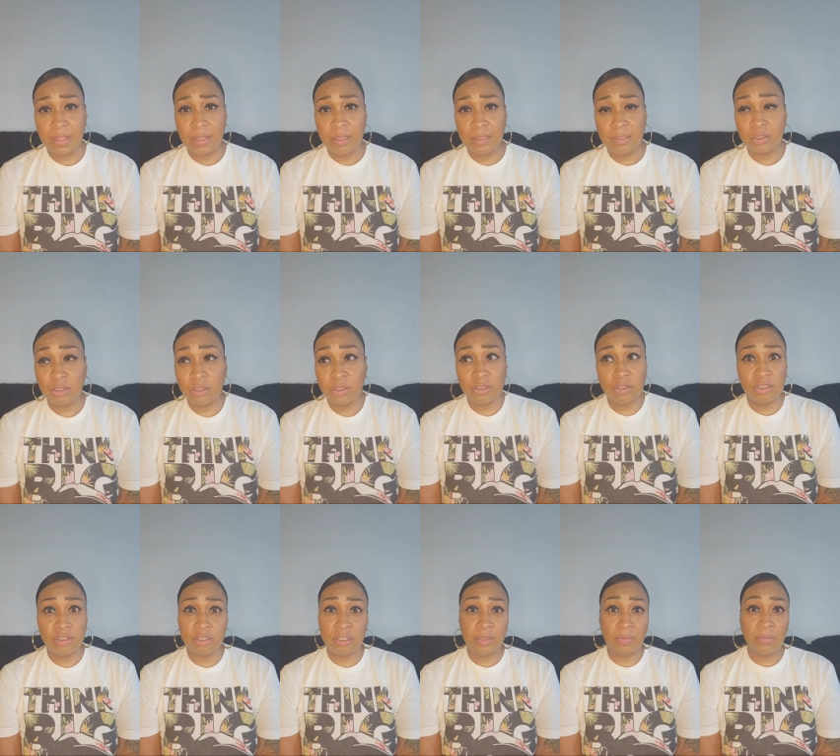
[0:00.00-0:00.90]
so you
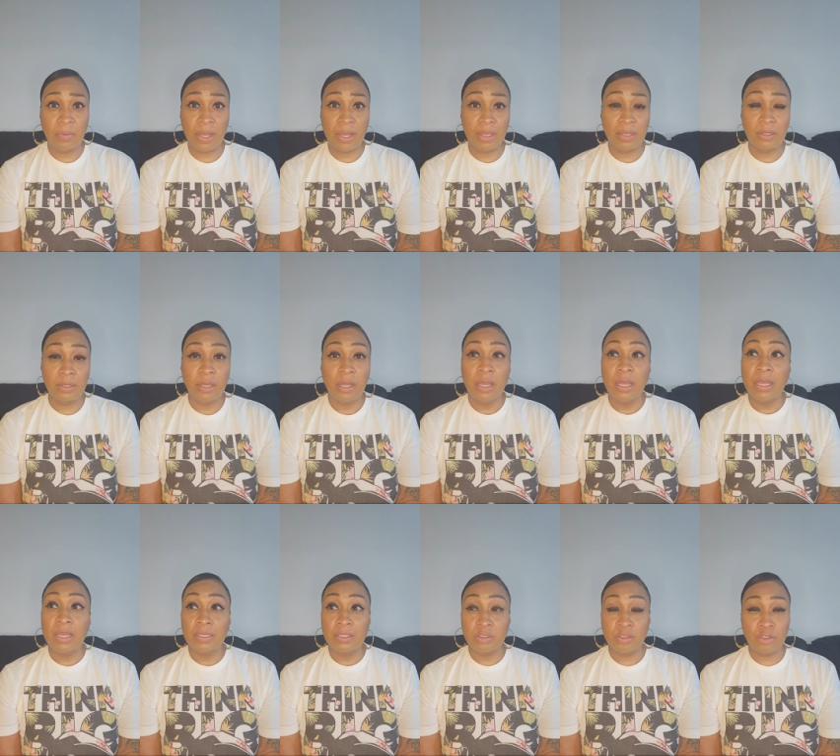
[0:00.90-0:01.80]
just sit back and you,
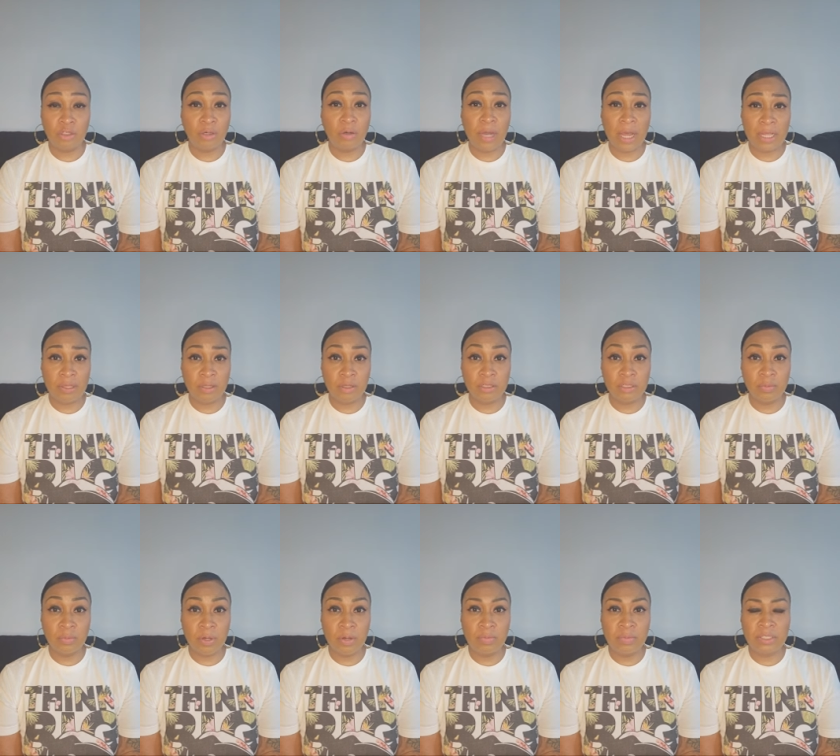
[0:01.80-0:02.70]
so at those
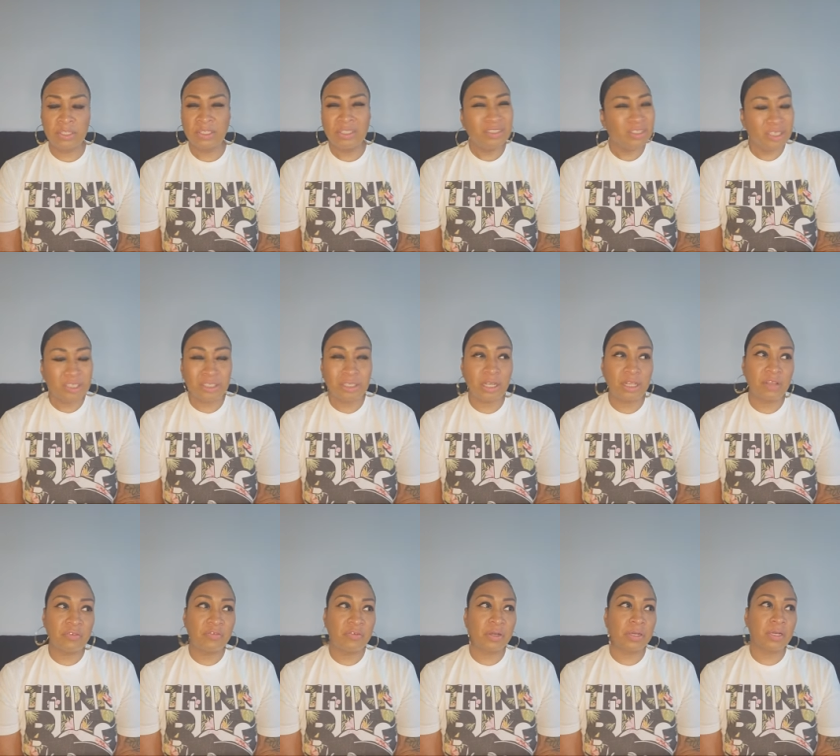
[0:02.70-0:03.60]
moments just shut
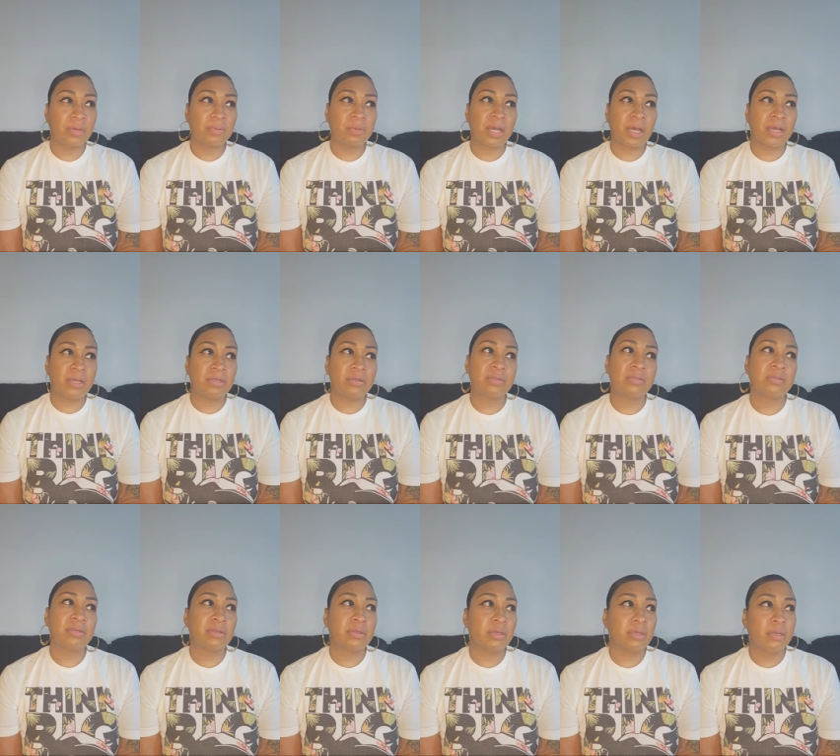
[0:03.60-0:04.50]
the fuck up guys
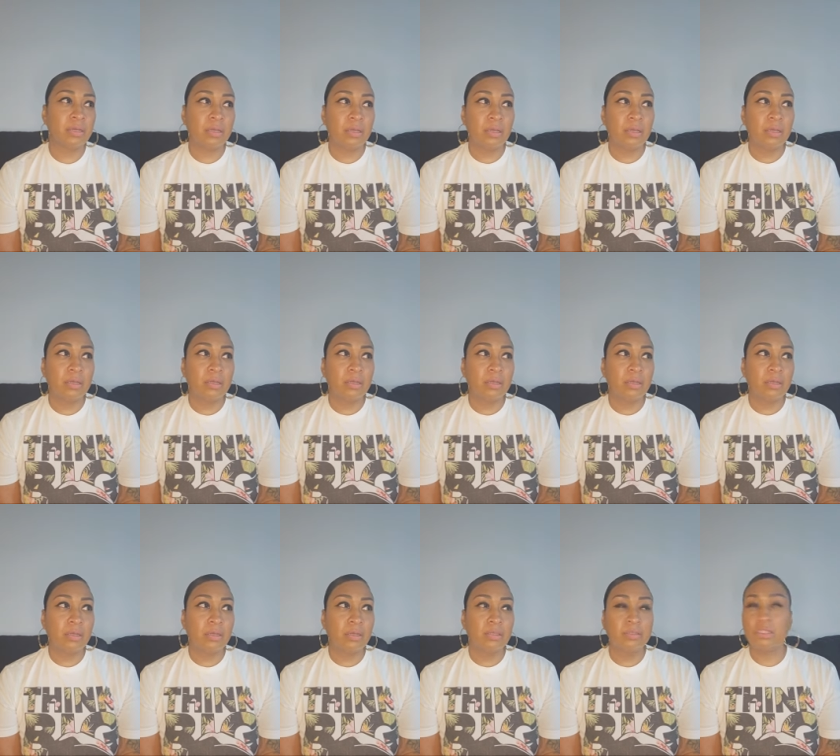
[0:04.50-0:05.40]

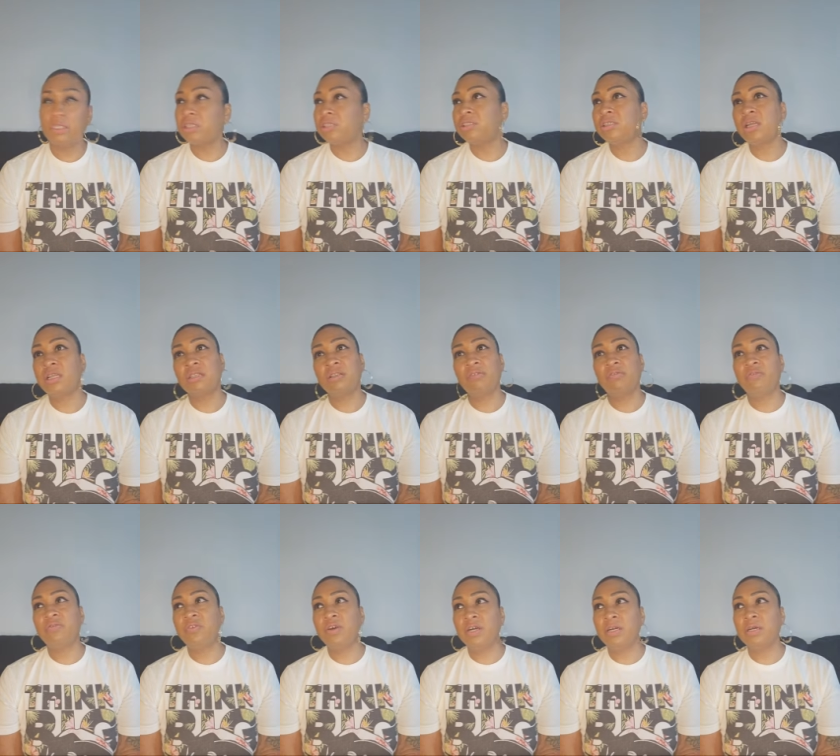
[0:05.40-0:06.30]
just shut the
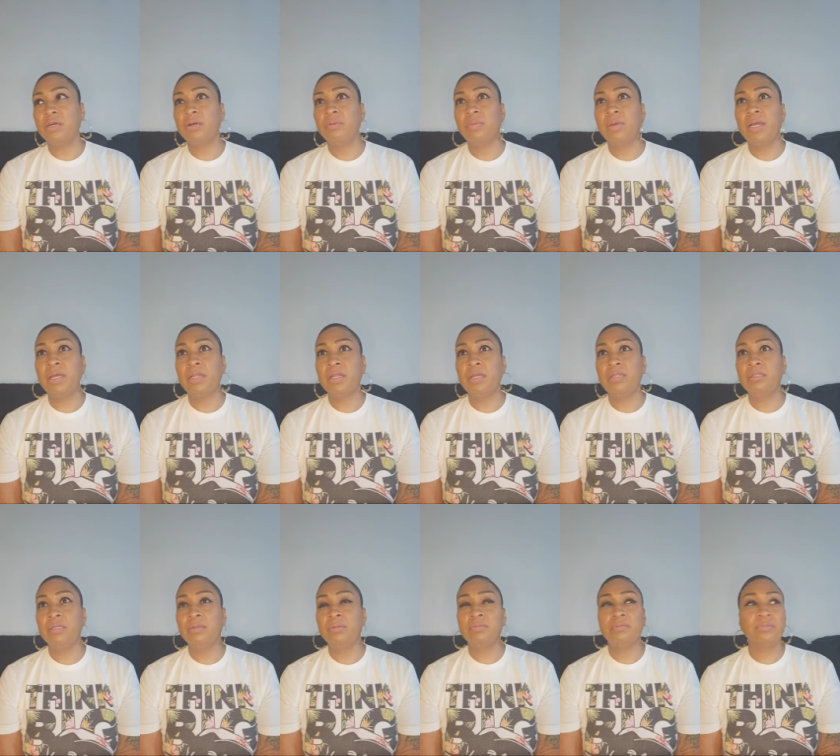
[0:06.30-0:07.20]
fuck up and let
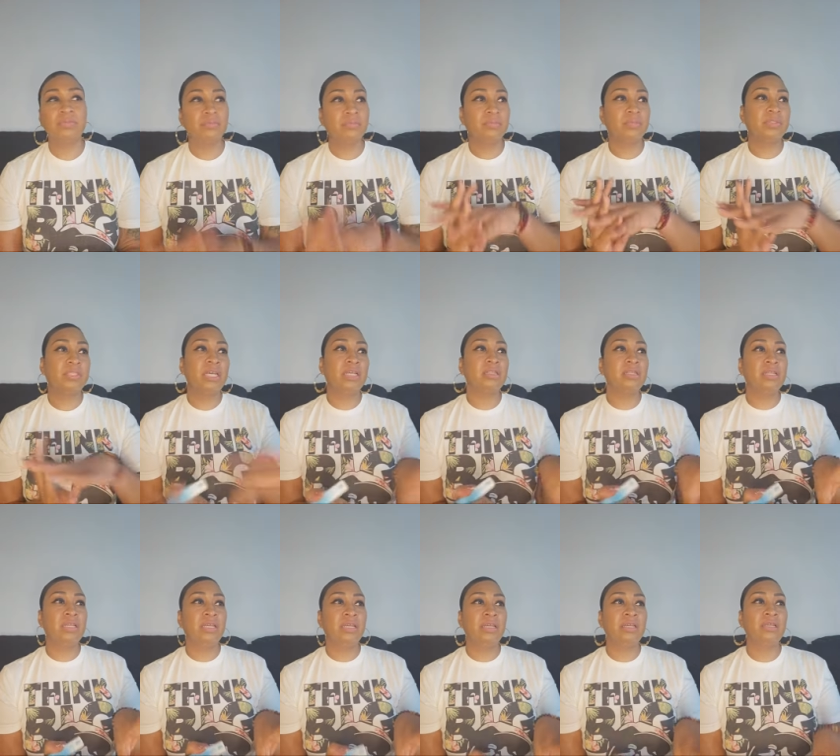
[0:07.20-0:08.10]
them take the
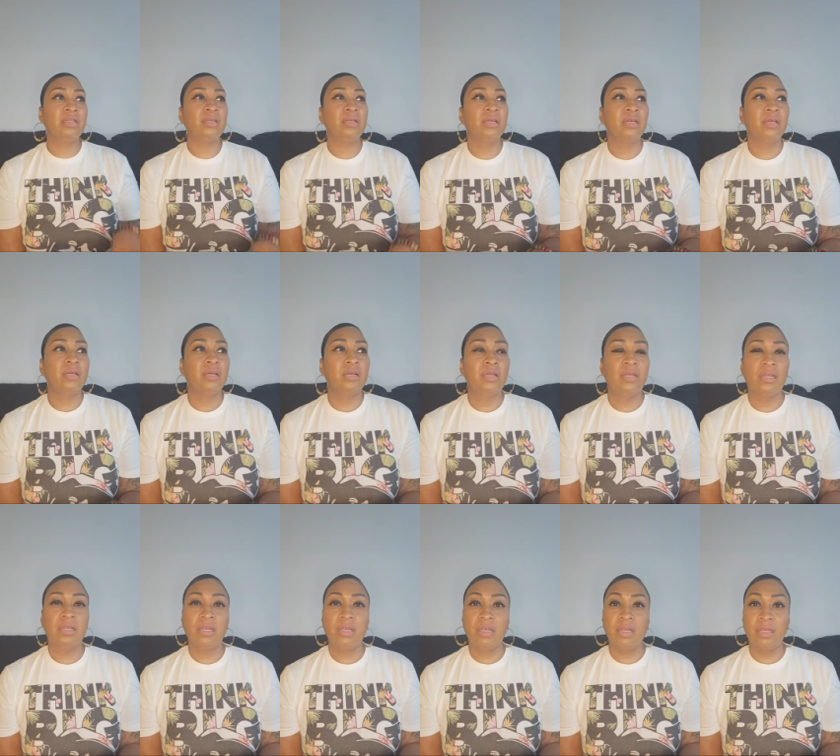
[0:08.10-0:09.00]
lead
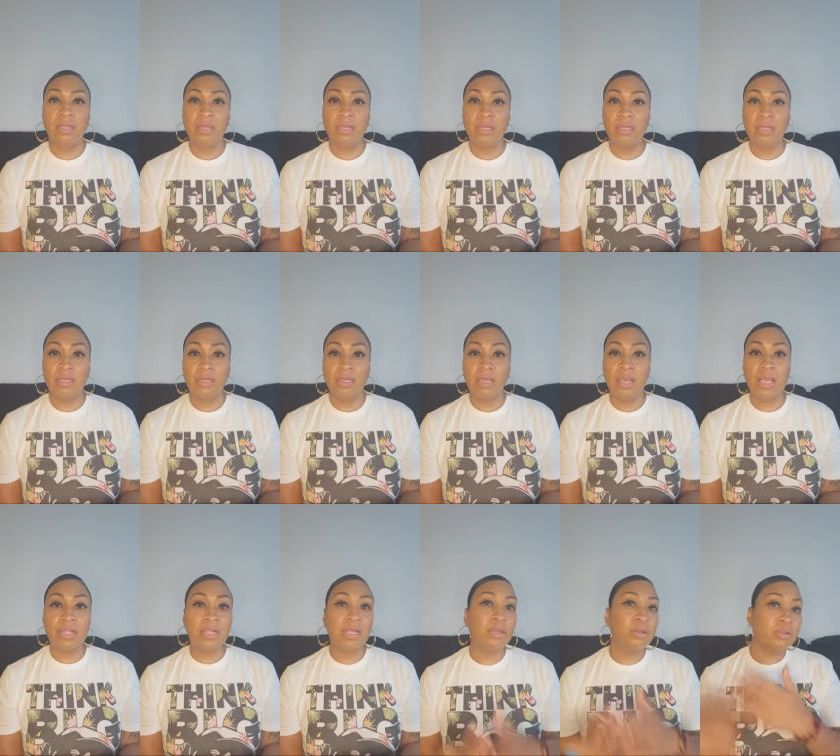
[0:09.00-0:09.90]

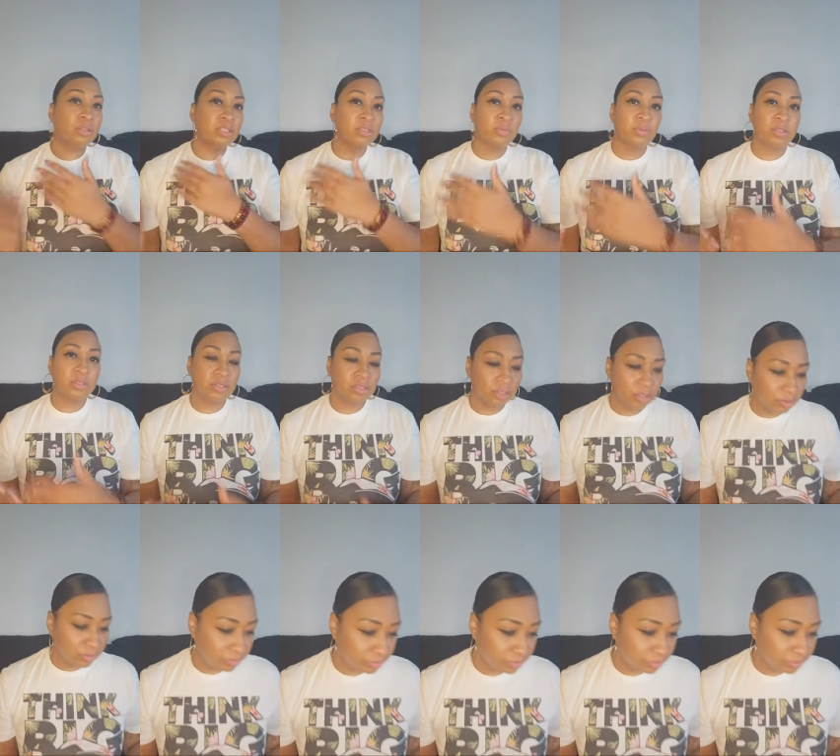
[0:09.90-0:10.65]
and then you dismiss yourself